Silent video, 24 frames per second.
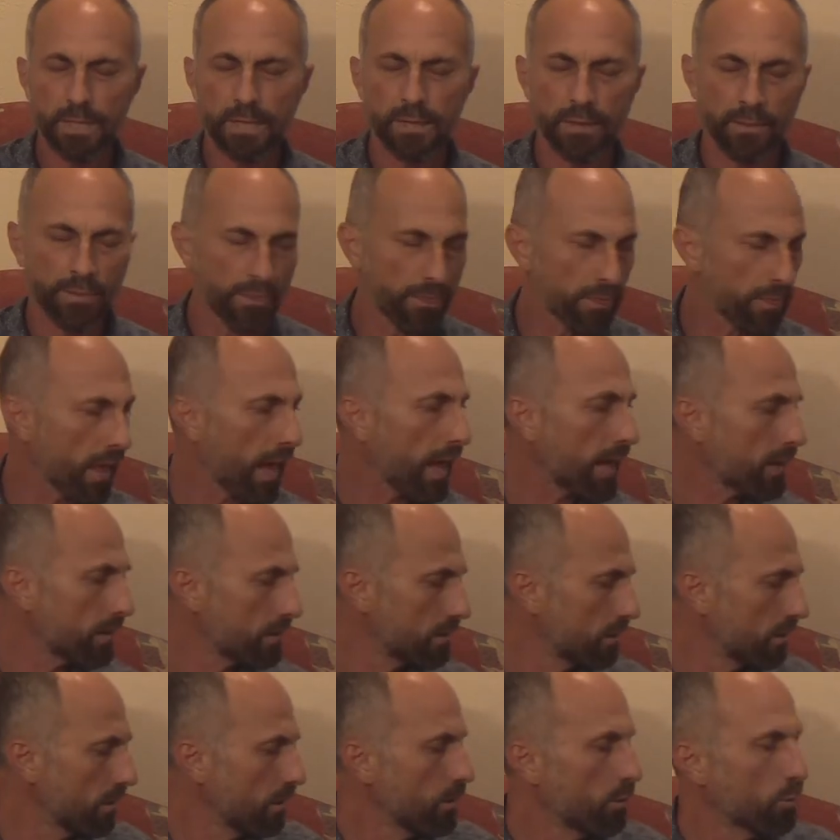And
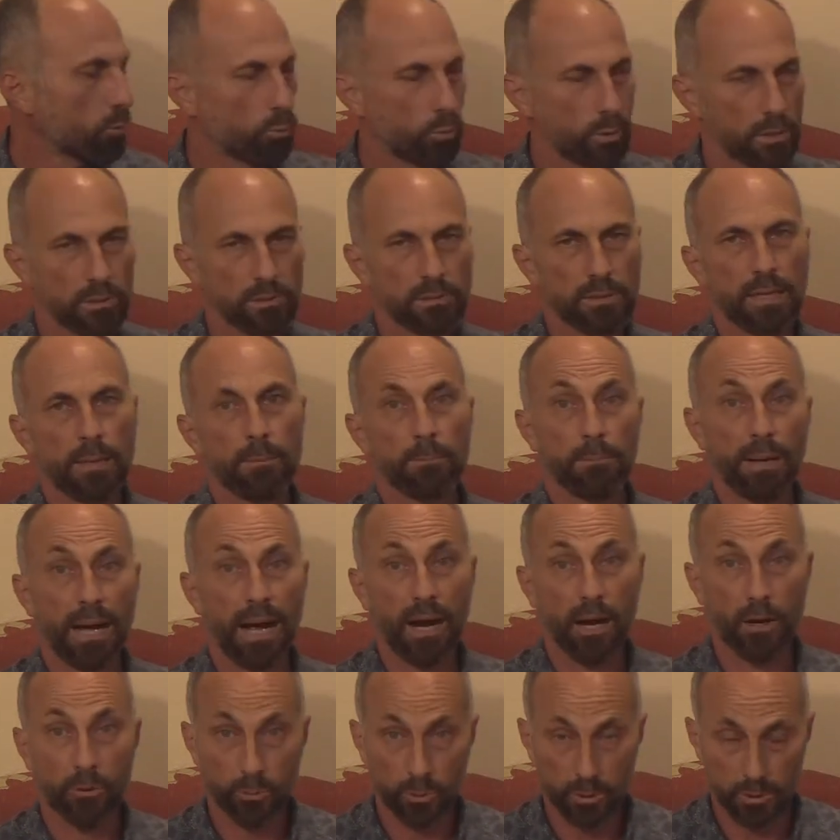that will
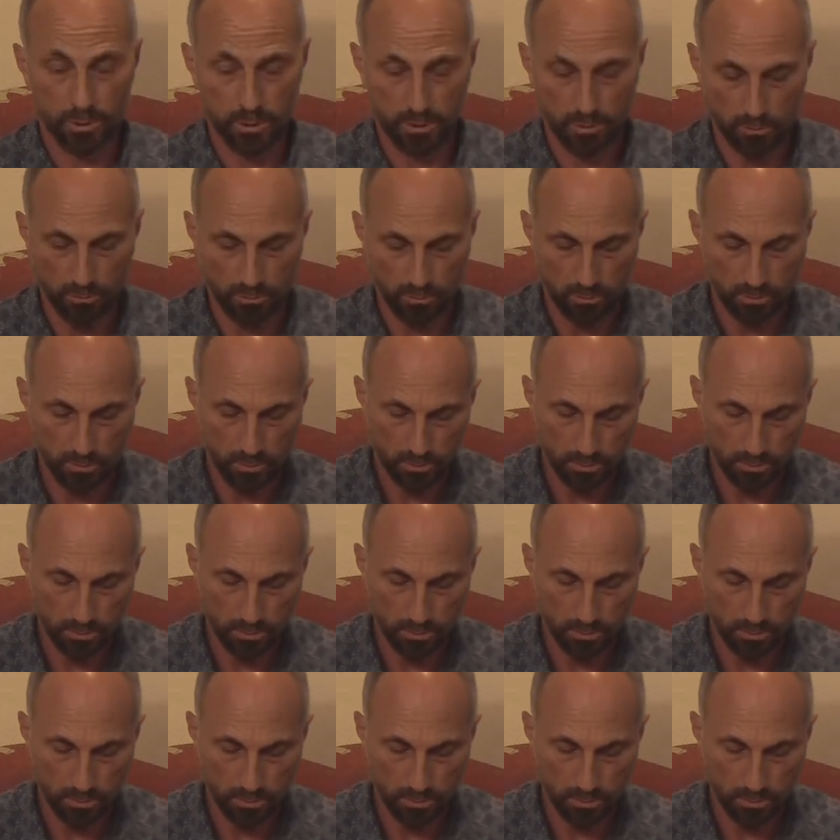empower you.